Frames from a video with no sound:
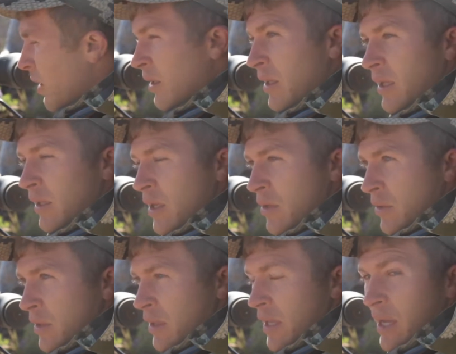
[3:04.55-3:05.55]
And then other
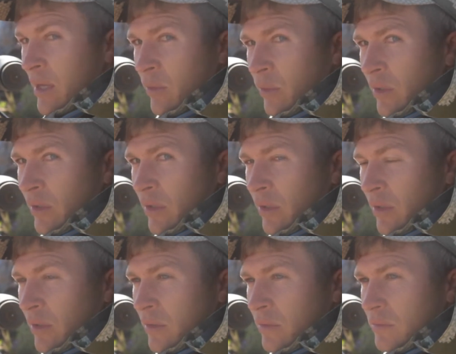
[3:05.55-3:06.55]
than that,
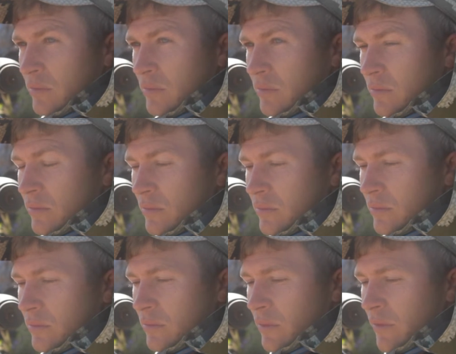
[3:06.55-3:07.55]
we
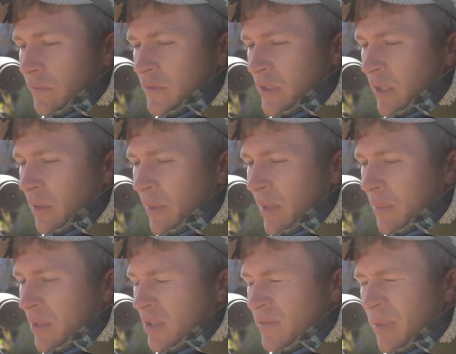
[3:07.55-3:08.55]
have seen
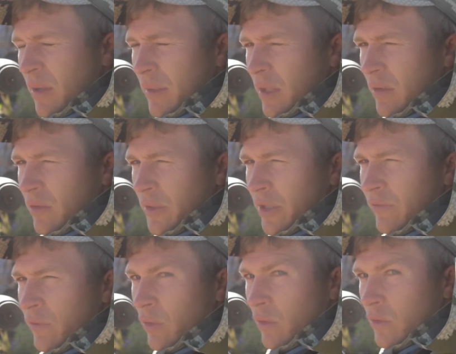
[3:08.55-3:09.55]
maybe there's probably three or
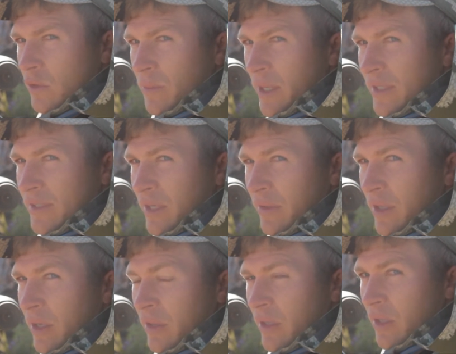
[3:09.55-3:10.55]
four little spikes down
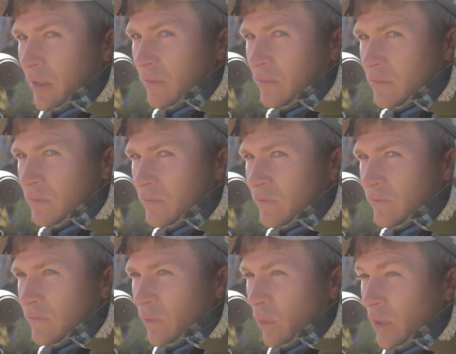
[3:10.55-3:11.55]
there, and then
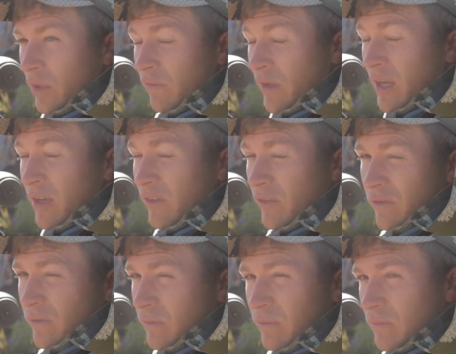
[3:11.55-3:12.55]
45
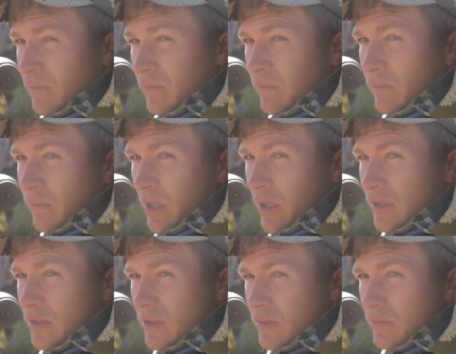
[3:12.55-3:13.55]

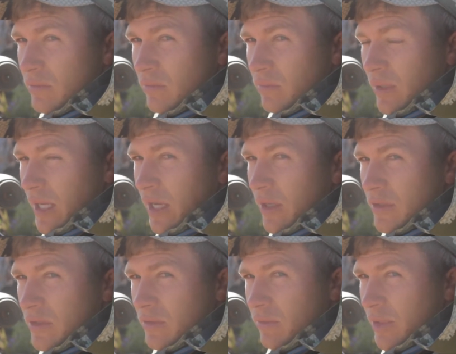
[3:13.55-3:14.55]
plus
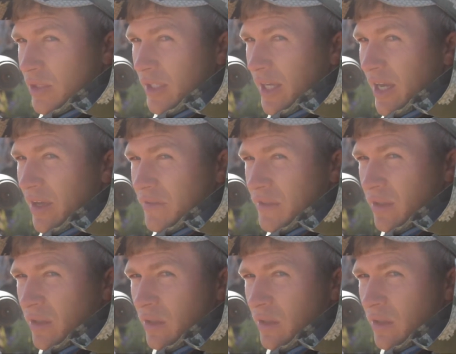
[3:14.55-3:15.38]
cows, a bunch of calves